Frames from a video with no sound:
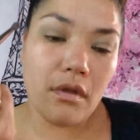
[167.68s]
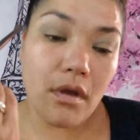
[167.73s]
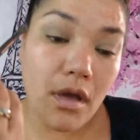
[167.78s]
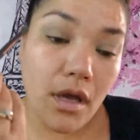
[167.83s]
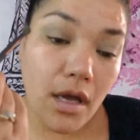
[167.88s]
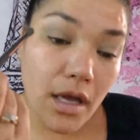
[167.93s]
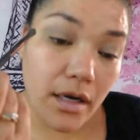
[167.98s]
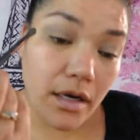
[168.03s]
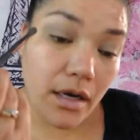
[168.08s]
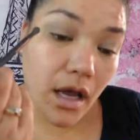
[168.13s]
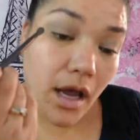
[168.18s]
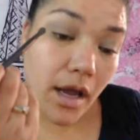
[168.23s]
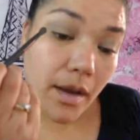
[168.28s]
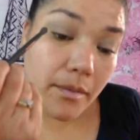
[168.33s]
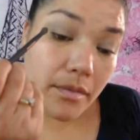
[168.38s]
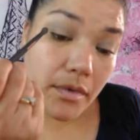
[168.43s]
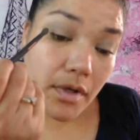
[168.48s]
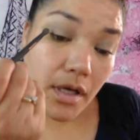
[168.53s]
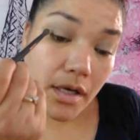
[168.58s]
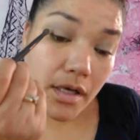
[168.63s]
And
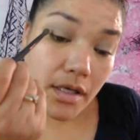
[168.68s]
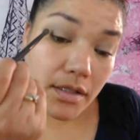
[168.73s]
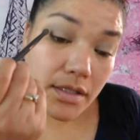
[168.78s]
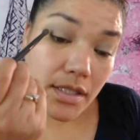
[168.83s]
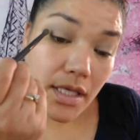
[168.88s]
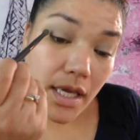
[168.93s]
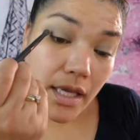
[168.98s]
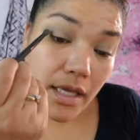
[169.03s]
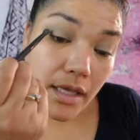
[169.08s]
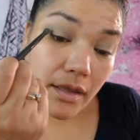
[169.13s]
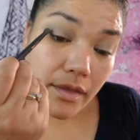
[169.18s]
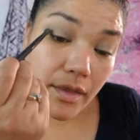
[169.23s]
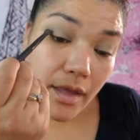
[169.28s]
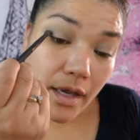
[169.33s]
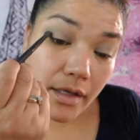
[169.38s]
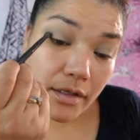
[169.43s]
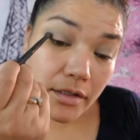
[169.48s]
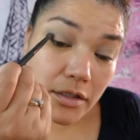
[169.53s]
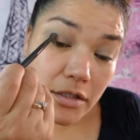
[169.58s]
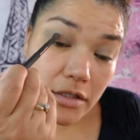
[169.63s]
I'm going to take
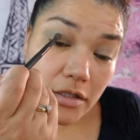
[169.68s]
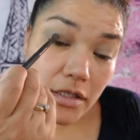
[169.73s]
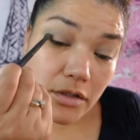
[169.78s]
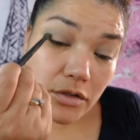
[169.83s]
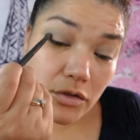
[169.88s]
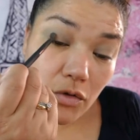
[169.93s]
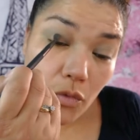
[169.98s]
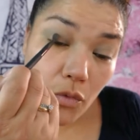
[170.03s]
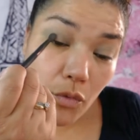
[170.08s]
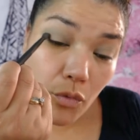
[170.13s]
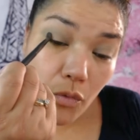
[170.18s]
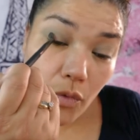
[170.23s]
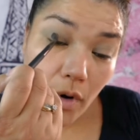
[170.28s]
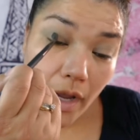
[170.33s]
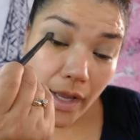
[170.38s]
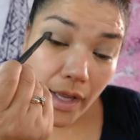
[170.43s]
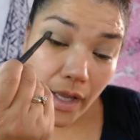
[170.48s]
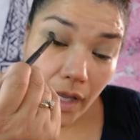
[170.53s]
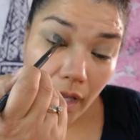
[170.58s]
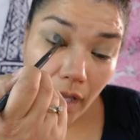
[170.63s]
that just
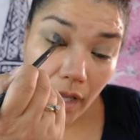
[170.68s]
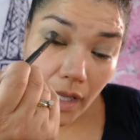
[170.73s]
right